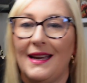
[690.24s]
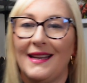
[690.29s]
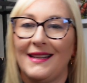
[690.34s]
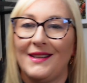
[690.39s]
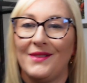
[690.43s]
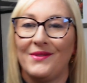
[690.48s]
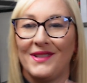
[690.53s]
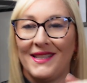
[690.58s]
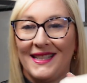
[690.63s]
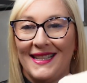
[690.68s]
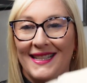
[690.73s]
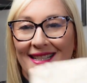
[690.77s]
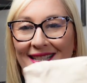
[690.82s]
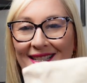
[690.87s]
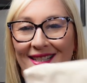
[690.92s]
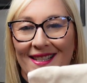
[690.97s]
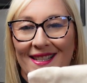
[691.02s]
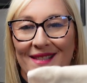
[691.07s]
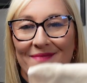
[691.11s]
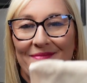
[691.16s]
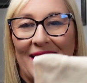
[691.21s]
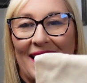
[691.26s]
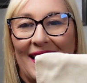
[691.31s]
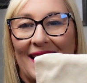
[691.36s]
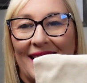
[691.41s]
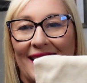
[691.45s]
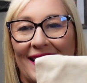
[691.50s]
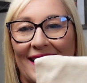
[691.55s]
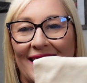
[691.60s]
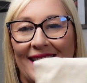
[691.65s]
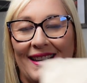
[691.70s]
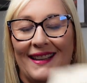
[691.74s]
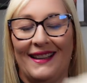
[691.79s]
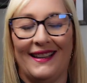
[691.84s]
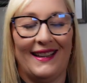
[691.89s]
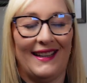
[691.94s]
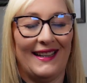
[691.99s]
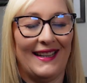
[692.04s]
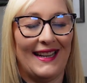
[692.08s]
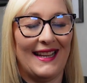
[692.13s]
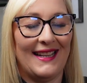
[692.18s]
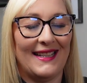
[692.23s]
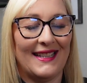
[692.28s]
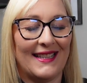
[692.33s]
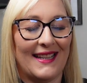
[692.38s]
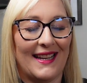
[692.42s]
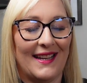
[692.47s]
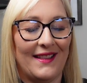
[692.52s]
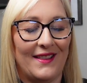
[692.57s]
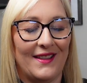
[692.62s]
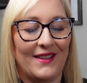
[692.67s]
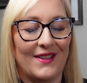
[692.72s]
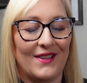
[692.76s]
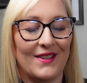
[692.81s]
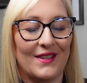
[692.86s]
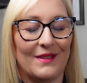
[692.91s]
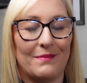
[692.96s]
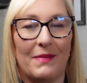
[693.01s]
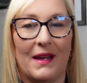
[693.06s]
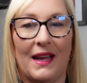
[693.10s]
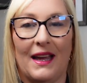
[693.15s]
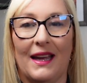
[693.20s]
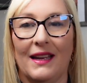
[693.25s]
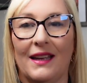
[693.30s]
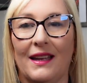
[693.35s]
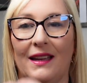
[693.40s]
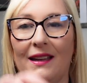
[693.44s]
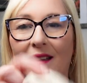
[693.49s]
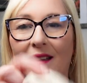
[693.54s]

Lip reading: was this dust bag, and inside the dust bag